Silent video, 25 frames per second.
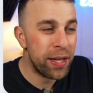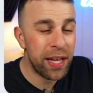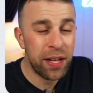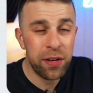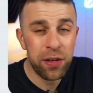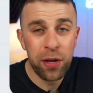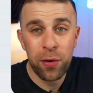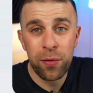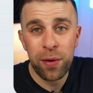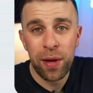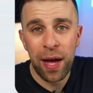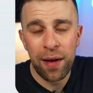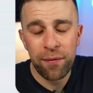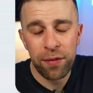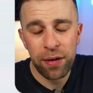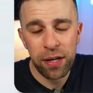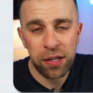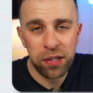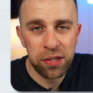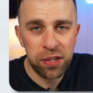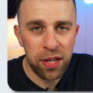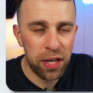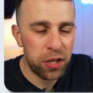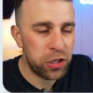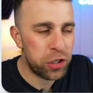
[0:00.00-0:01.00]
They don't have an
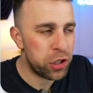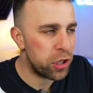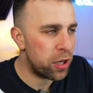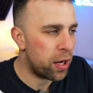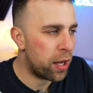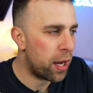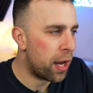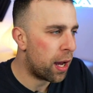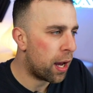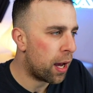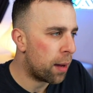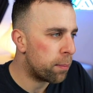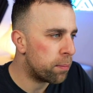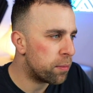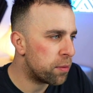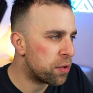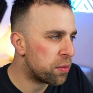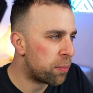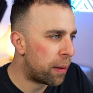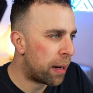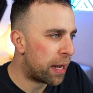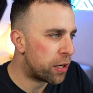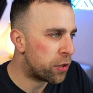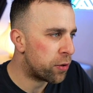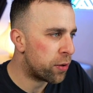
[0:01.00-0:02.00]
extension like
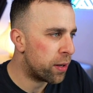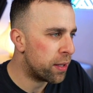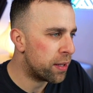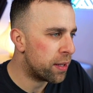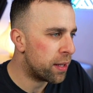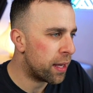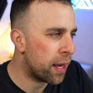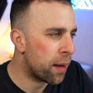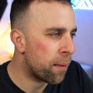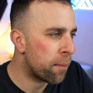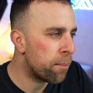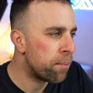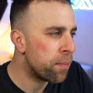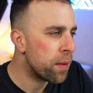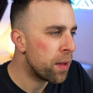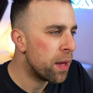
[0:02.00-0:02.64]
Unsplash or anything.